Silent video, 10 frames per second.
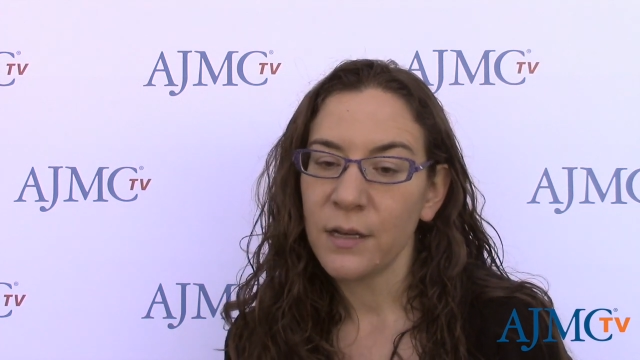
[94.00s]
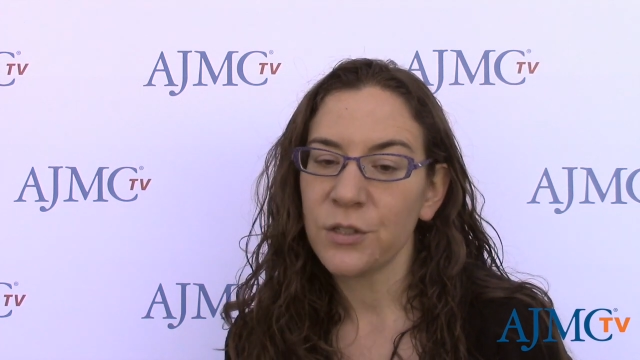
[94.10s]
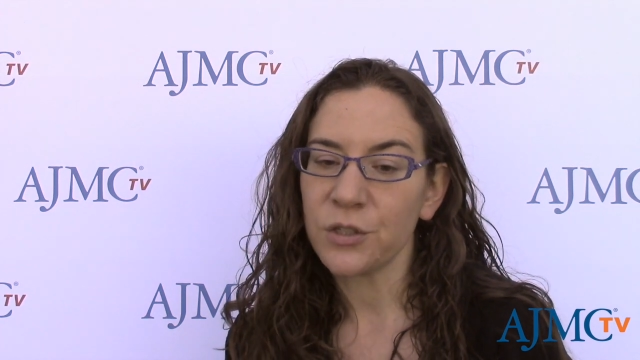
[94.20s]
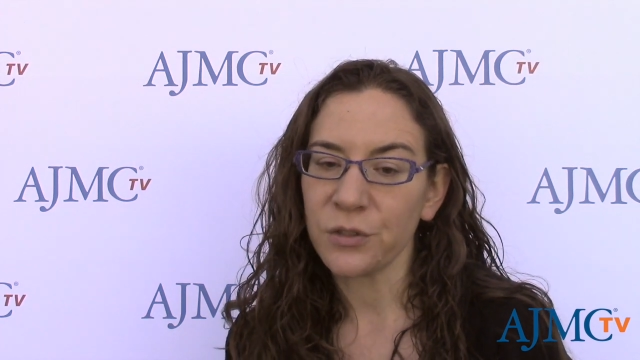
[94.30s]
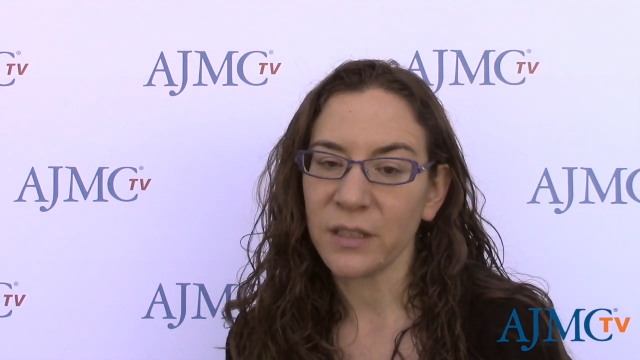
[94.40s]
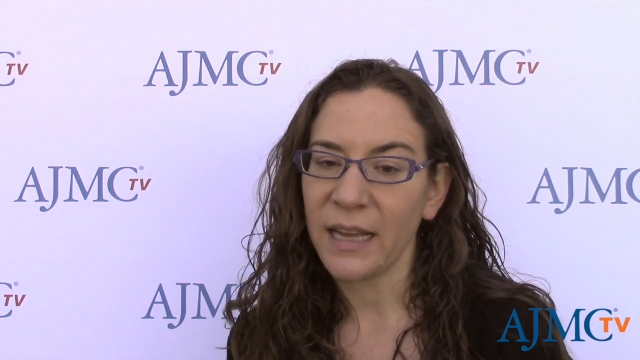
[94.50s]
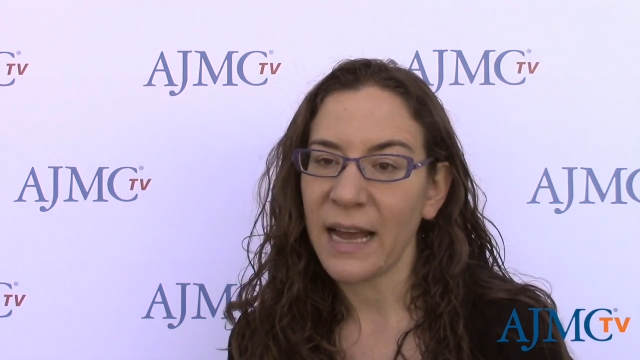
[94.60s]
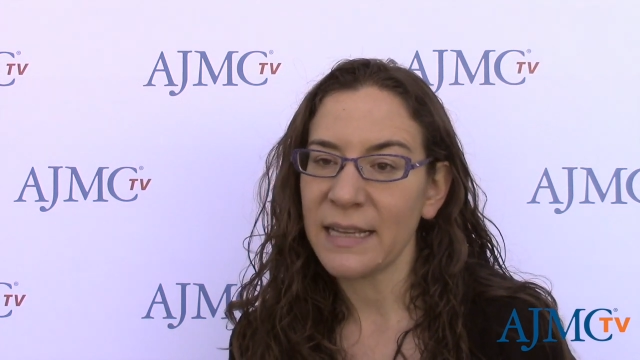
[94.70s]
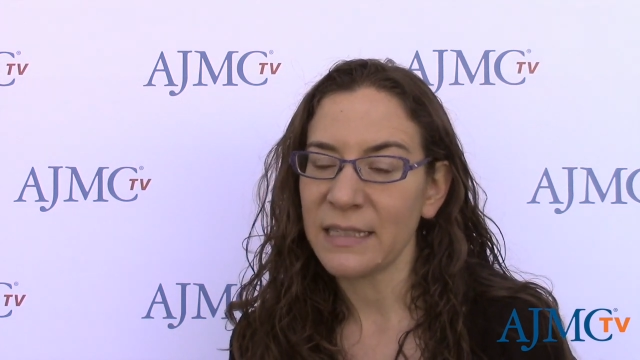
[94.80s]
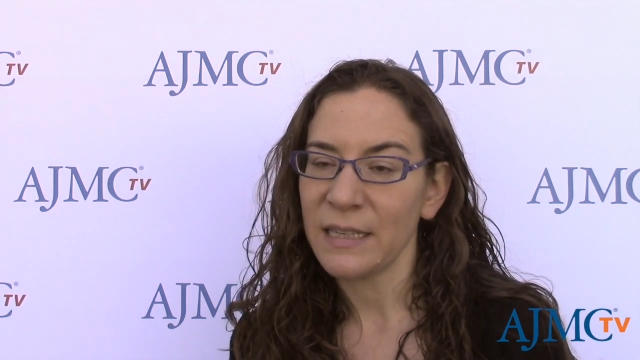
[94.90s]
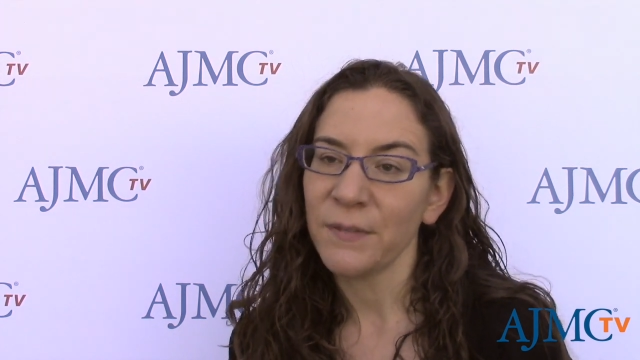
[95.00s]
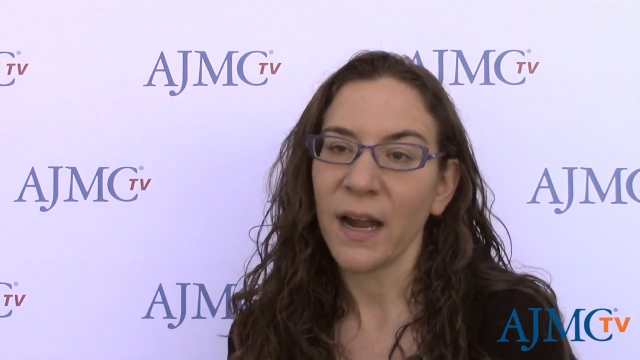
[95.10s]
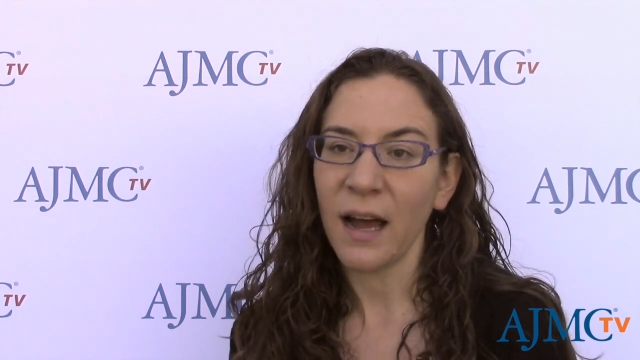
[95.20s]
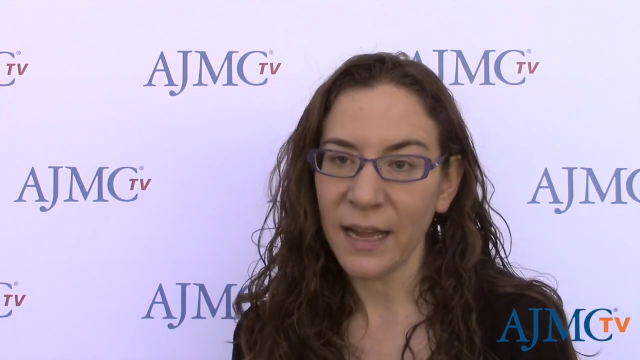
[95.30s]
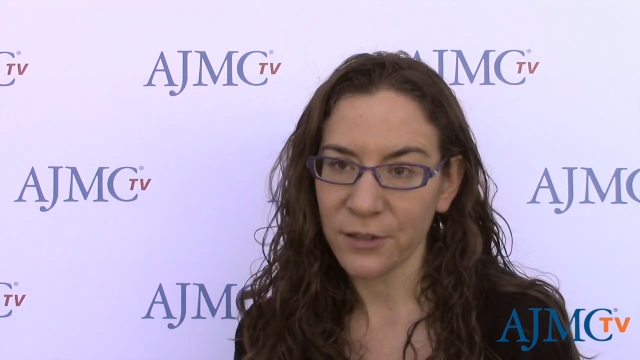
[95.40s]
certainly has an even
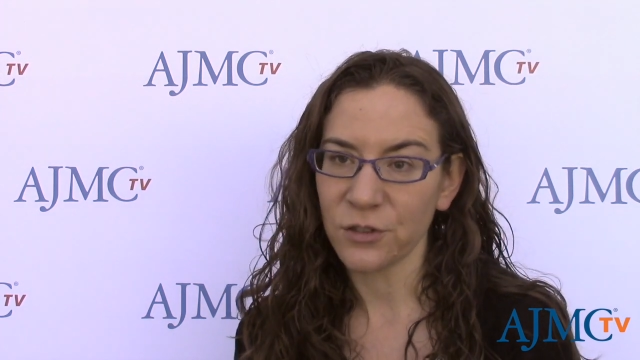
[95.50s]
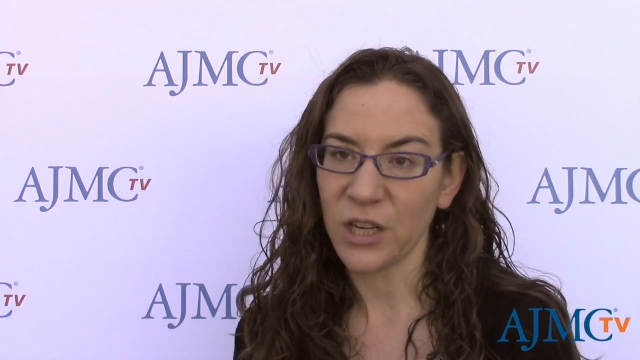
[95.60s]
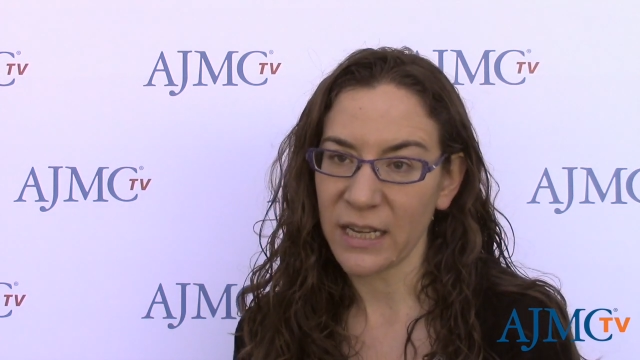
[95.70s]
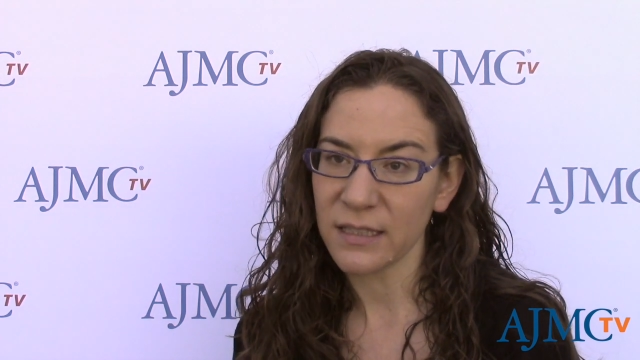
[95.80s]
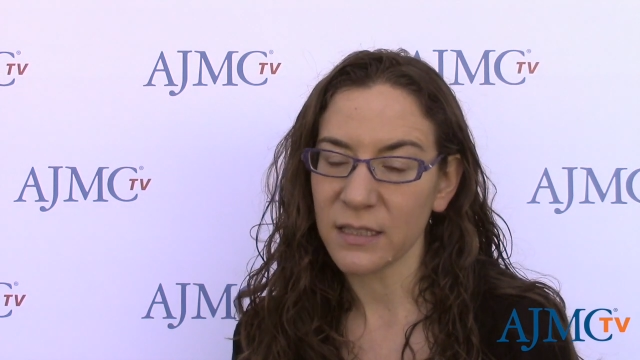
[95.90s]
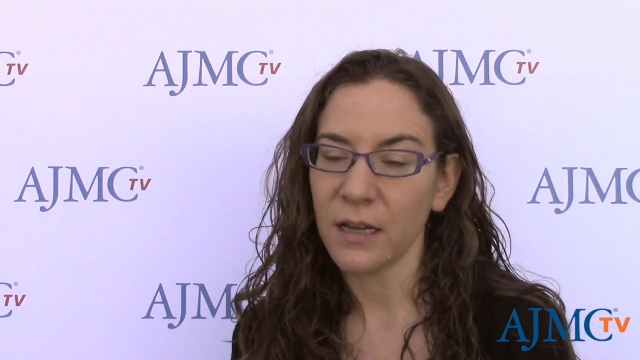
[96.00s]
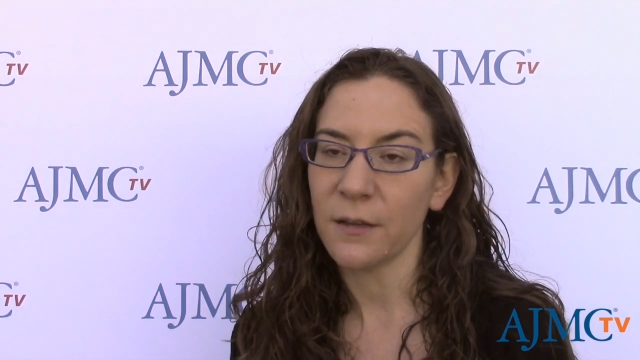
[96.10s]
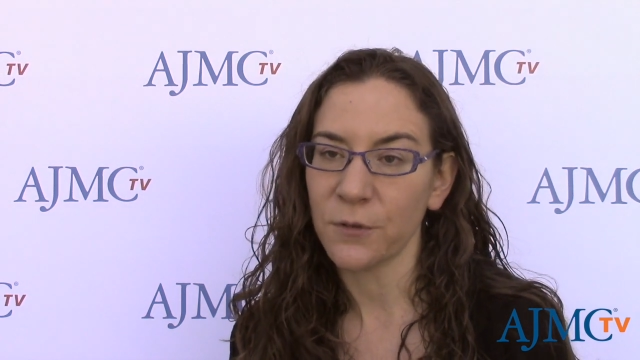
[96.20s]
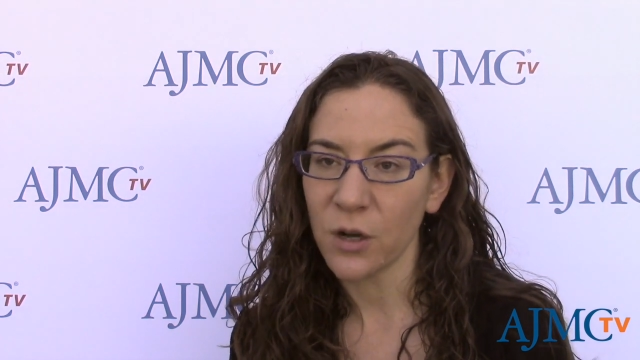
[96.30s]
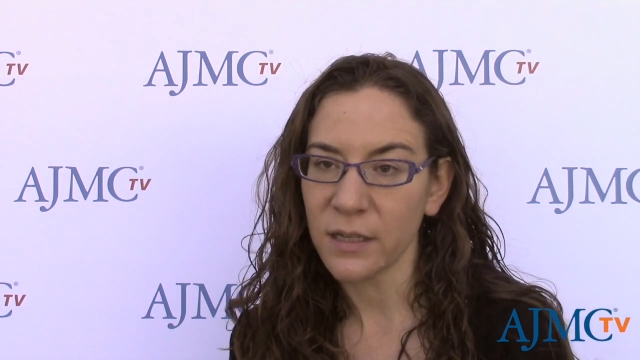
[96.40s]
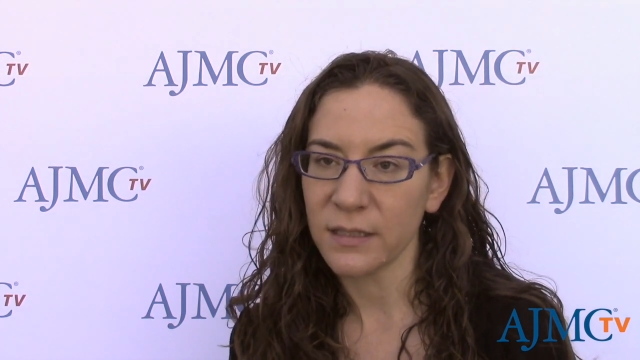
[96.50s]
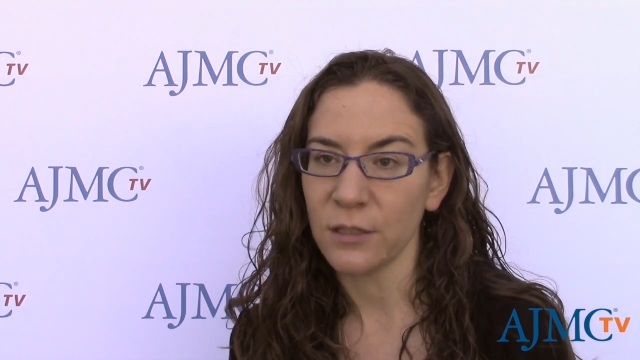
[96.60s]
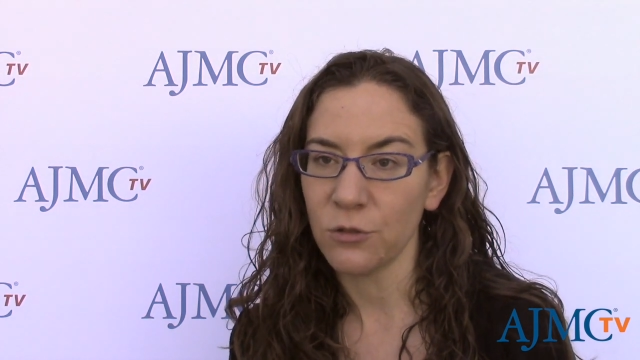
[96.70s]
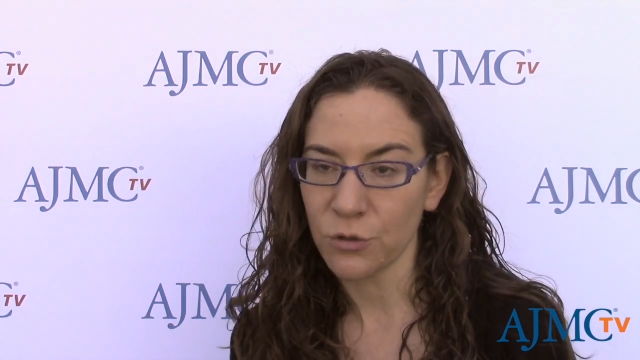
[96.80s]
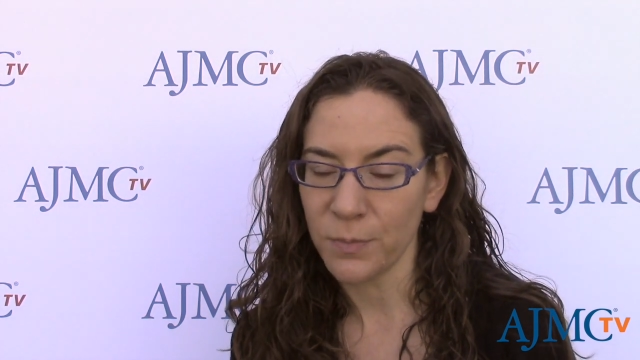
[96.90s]
higher chance of
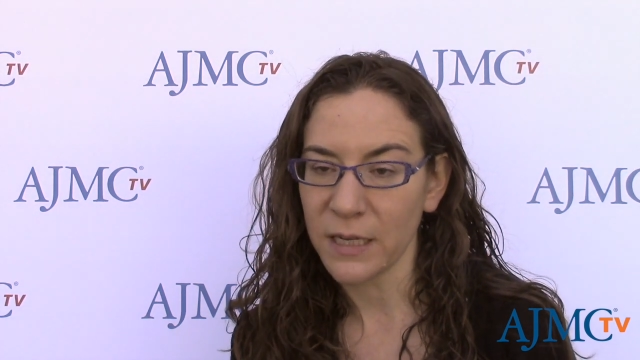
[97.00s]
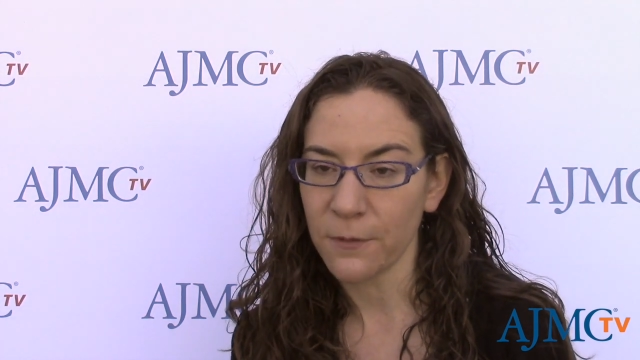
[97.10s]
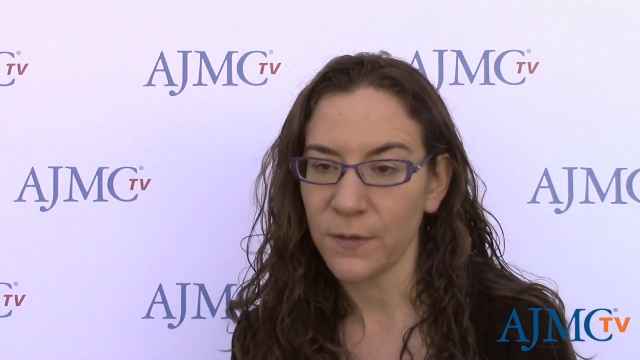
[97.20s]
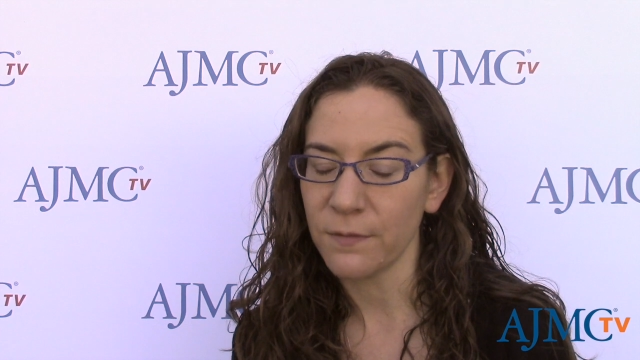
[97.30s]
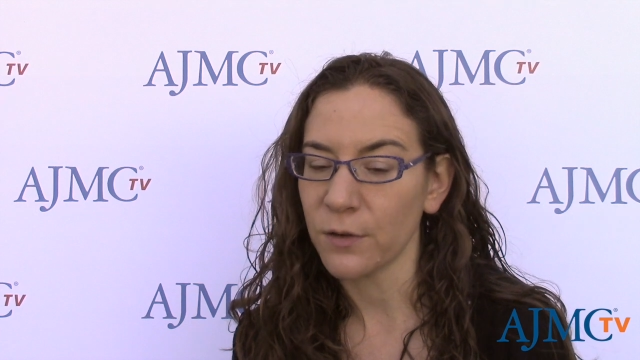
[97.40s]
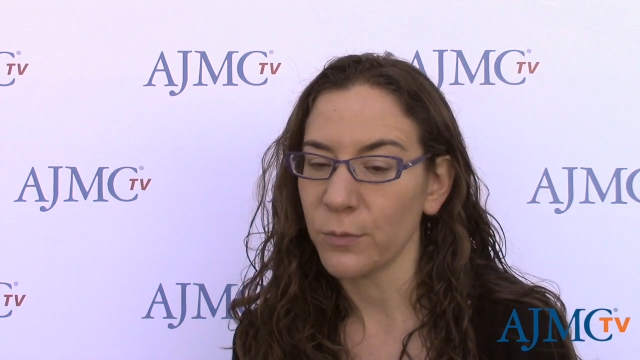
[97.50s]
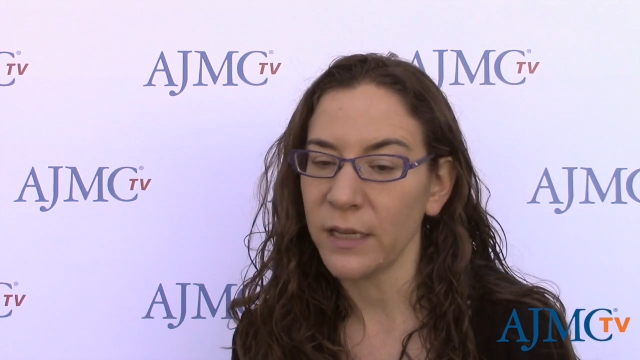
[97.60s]
causing neutropenic fever.